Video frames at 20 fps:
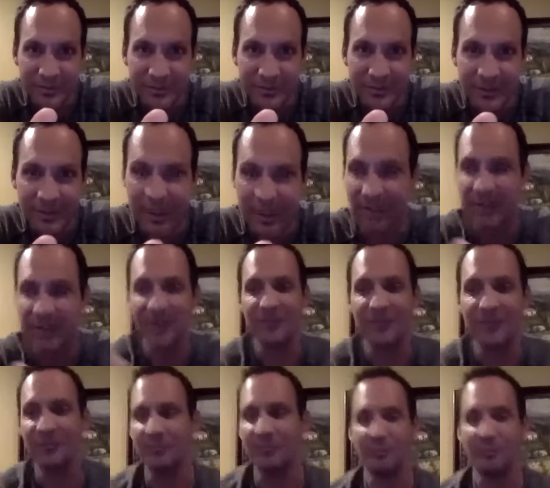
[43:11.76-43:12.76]

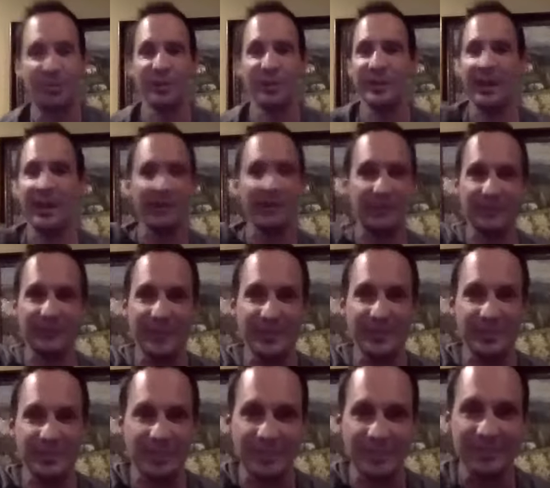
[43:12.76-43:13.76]
and put it out on
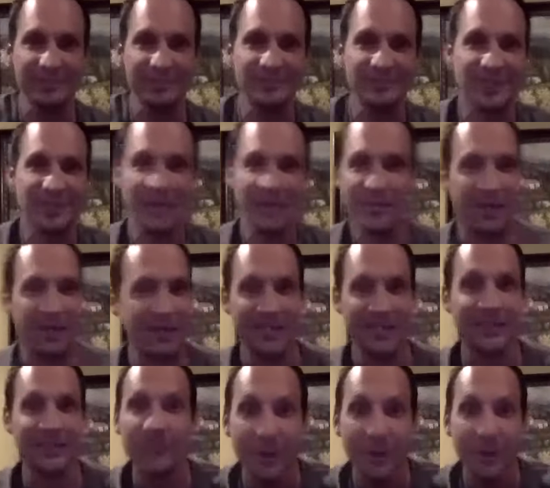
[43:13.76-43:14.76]
Facebook. Right? I didn't
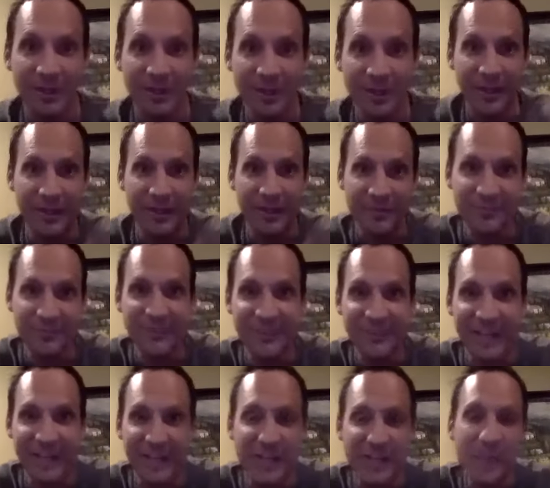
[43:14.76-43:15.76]
even know anything about it.
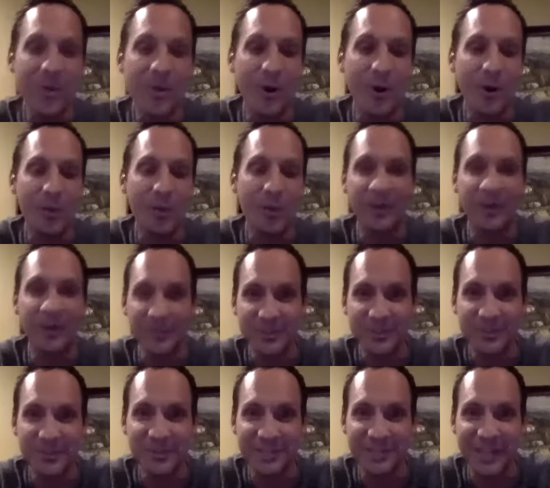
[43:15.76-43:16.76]
I come home on
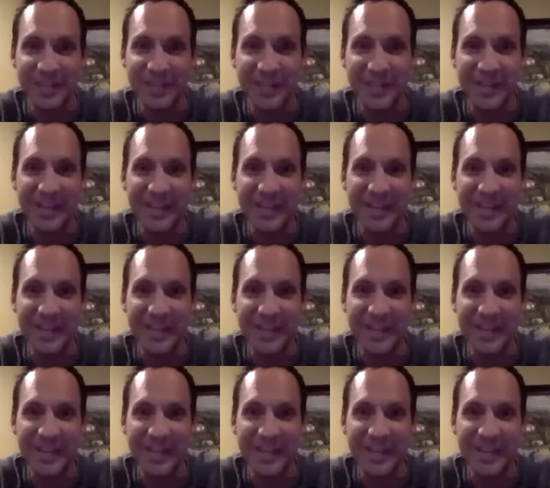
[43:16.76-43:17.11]
Tuesday,